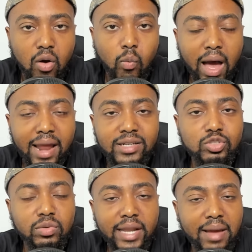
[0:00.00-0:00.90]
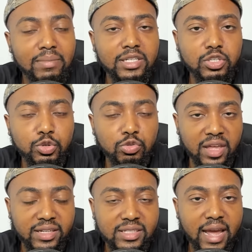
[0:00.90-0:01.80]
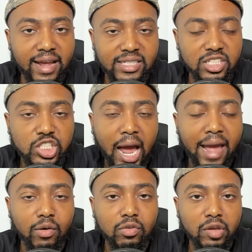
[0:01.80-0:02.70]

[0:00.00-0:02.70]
Why did you let me do this as a child?